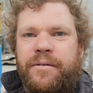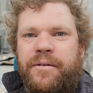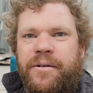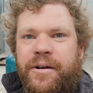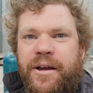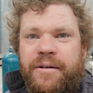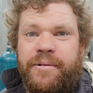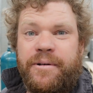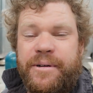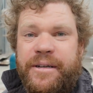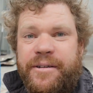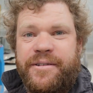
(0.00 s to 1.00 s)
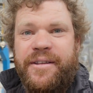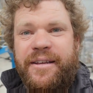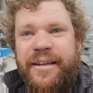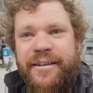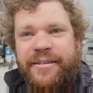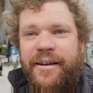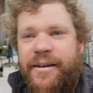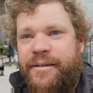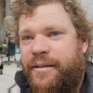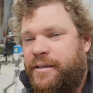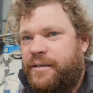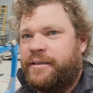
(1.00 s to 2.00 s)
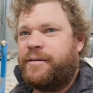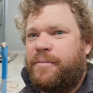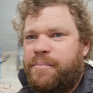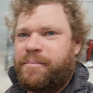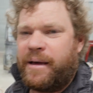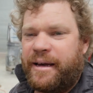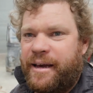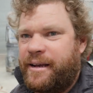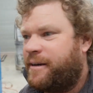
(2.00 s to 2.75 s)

Alright, well it is the next day. I'm back at